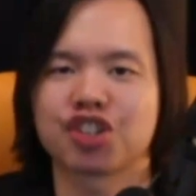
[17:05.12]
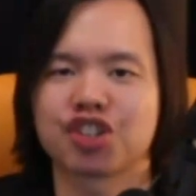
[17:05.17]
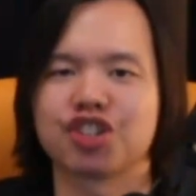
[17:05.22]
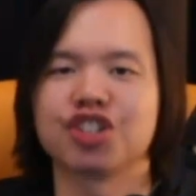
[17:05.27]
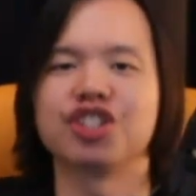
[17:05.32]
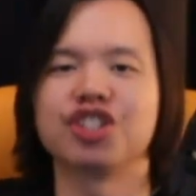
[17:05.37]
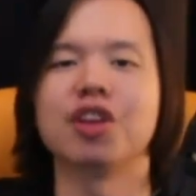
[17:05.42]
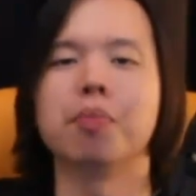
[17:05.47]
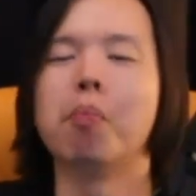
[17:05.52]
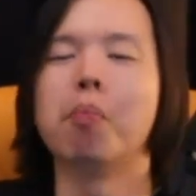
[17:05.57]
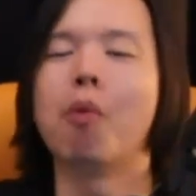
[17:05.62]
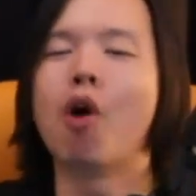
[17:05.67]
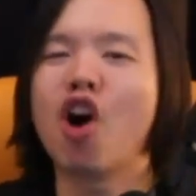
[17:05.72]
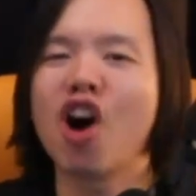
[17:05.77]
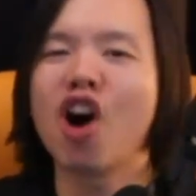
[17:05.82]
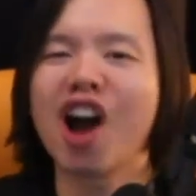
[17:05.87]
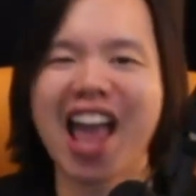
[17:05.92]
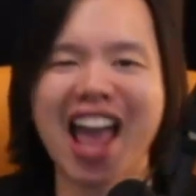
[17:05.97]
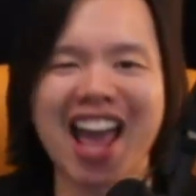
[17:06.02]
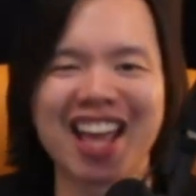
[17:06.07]
the more
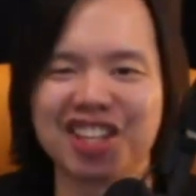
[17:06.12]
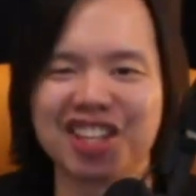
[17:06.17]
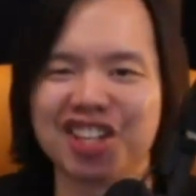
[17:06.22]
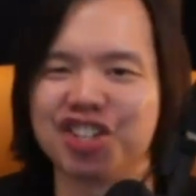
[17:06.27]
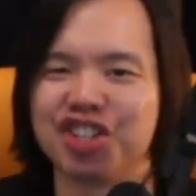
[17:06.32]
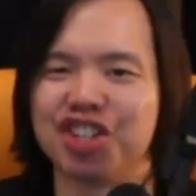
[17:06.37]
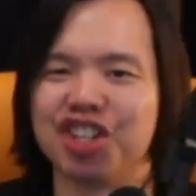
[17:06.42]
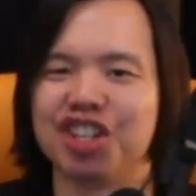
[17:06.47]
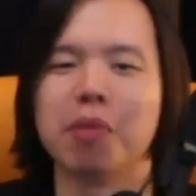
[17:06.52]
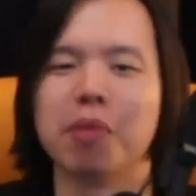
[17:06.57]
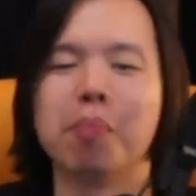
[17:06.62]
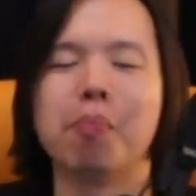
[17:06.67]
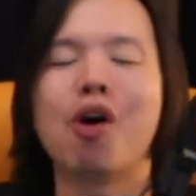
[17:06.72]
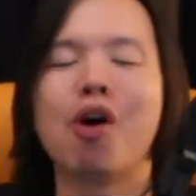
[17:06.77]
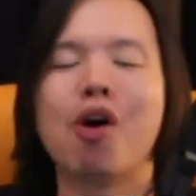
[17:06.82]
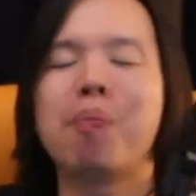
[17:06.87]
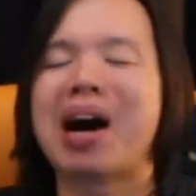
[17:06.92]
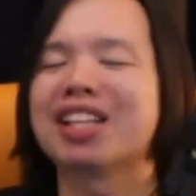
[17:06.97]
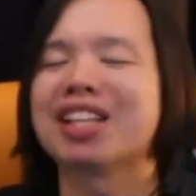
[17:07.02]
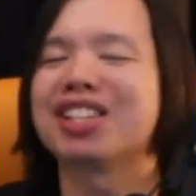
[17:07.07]
energy, the more
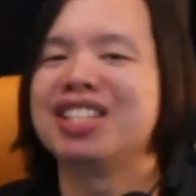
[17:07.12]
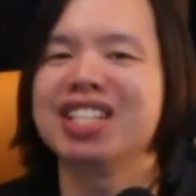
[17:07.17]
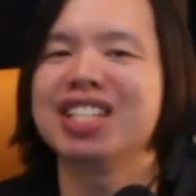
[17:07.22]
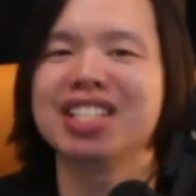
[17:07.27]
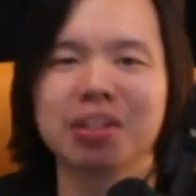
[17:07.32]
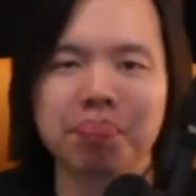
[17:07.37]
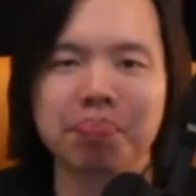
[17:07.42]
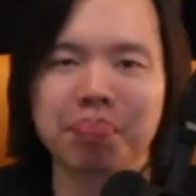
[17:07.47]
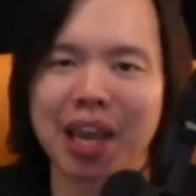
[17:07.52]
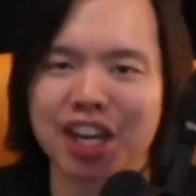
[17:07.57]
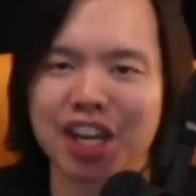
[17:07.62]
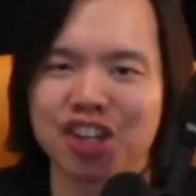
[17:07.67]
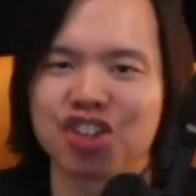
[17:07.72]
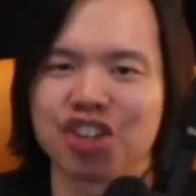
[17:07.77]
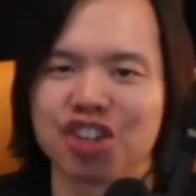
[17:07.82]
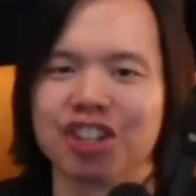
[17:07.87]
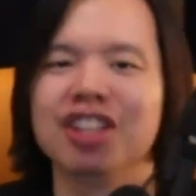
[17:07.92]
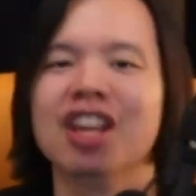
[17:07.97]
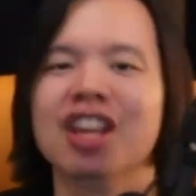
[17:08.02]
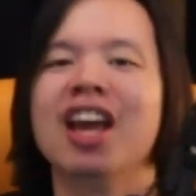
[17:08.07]
participation
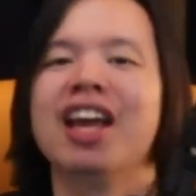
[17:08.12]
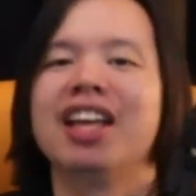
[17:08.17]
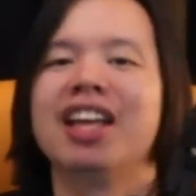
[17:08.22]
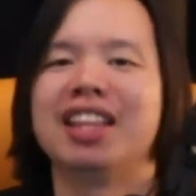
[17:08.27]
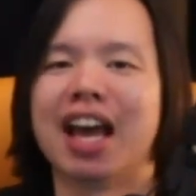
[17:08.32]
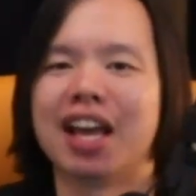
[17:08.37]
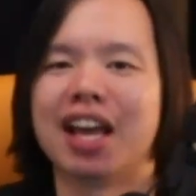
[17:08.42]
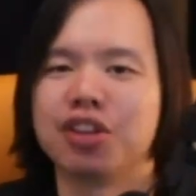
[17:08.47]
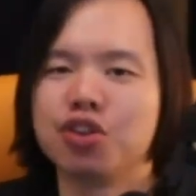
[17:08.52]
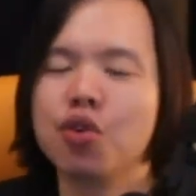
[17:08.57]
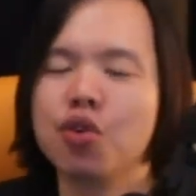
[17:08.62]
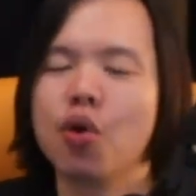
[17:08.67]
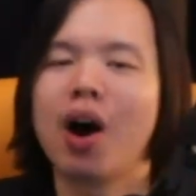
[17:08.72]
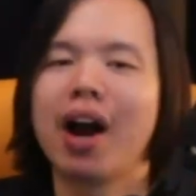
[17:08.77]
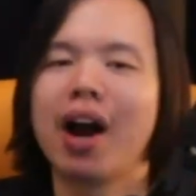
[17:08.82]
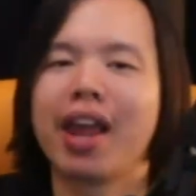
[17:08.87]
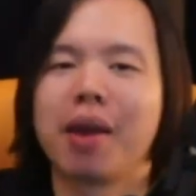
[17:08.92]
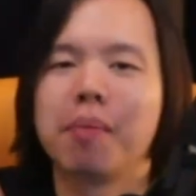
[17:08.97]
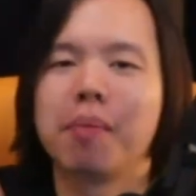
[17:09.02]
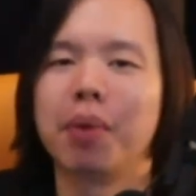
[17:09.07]
that you are
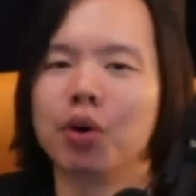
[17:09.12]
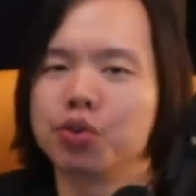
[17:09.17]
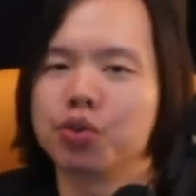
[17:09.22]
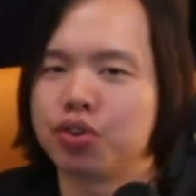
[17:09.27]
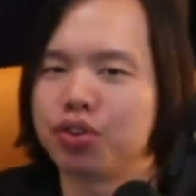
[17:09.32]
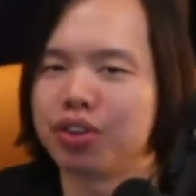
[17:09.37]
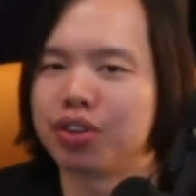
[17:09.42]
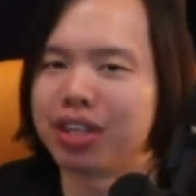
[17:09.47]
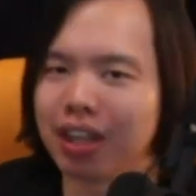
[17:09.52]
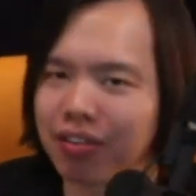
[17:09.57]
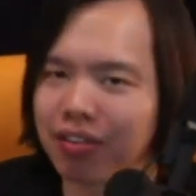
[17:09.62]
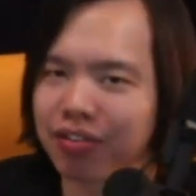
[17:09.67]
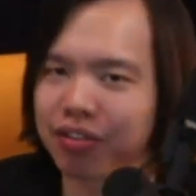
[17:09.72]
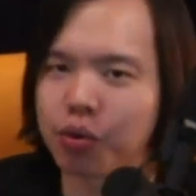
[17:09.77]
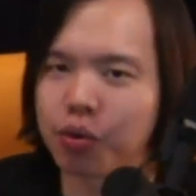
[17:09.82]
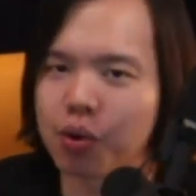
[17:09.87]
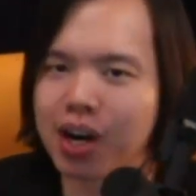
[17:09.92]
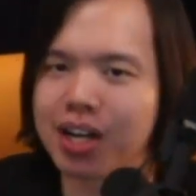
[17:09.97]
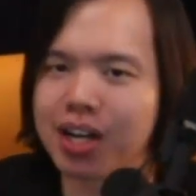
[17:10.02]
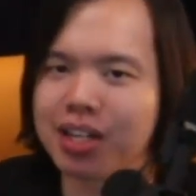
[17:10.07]
able to give to
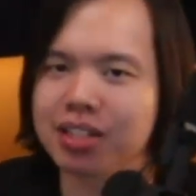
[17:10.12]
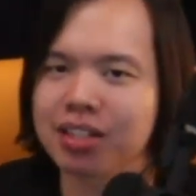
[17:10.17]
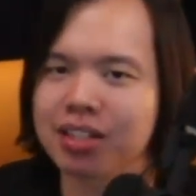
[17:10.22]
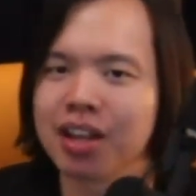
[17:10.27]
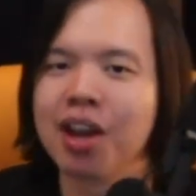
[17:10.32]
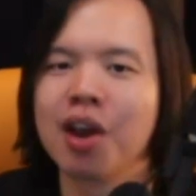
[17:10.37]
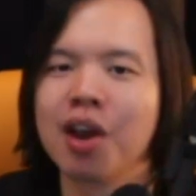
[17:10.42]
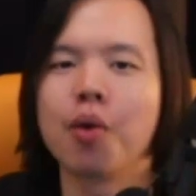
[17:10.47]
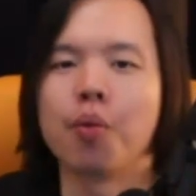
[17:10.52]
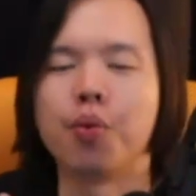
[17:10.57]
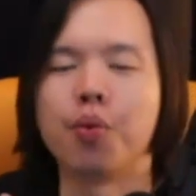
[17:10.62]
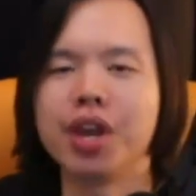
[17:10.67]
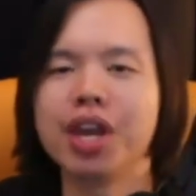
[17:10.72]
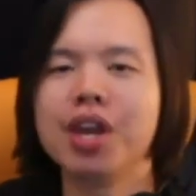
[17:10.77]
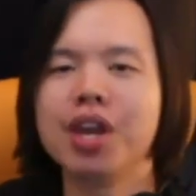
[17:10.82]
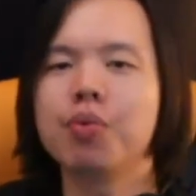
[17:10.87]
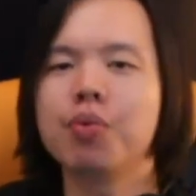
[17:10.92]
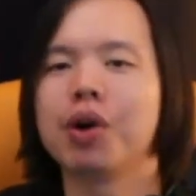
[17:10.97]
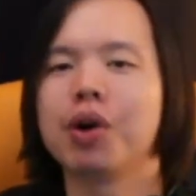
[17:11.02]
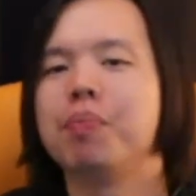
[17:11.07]
us, we
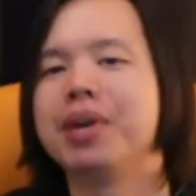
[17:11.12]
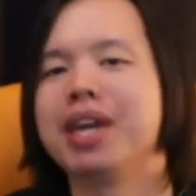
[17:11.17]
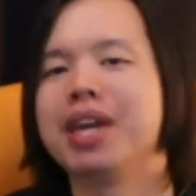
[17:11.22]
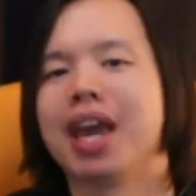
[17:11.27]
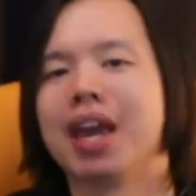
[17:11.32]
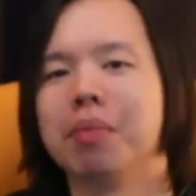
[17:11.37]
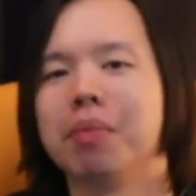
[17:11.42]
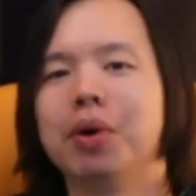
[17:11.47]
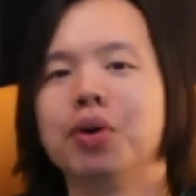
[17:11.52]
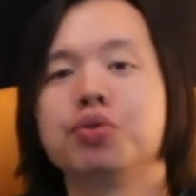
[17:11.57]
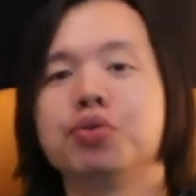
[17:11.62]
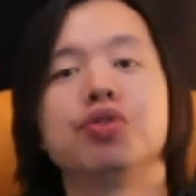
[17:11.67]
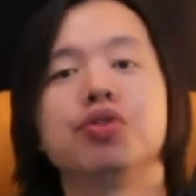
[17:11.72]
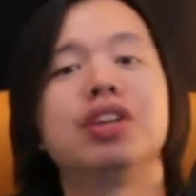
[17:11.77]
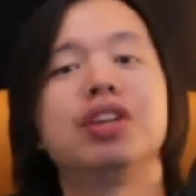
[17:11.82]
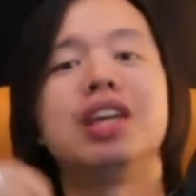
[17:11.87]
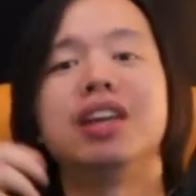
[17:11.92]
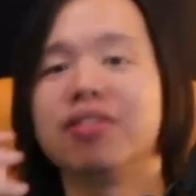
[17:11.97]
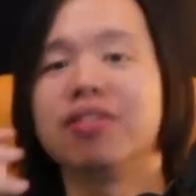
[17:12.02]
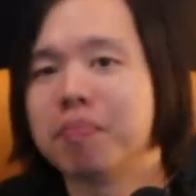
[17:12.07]
will be able to
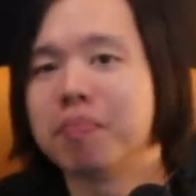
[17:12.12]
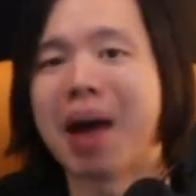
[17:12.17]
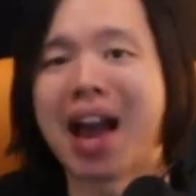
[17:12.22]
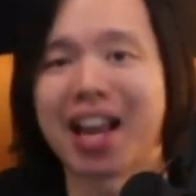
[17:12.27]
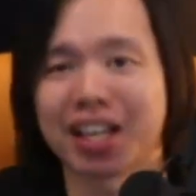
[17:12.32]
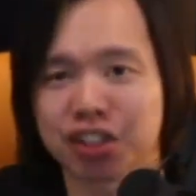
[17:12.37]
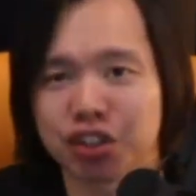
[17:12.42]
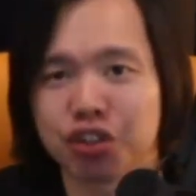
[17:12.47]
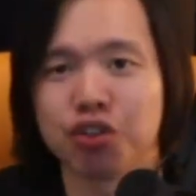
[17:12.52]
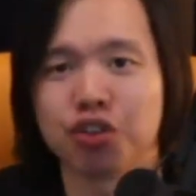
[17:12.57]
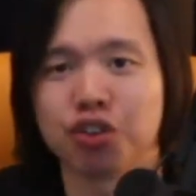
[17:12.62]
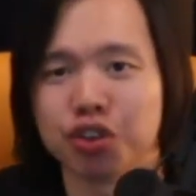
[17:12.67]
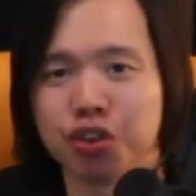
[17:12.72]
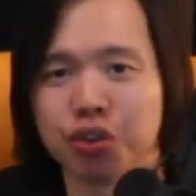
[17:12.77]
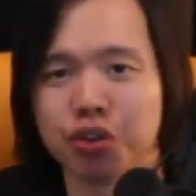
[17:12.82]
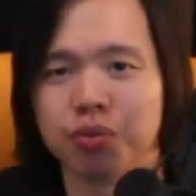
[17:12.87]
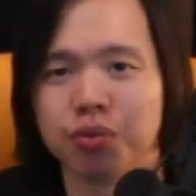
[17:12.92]
give back to you.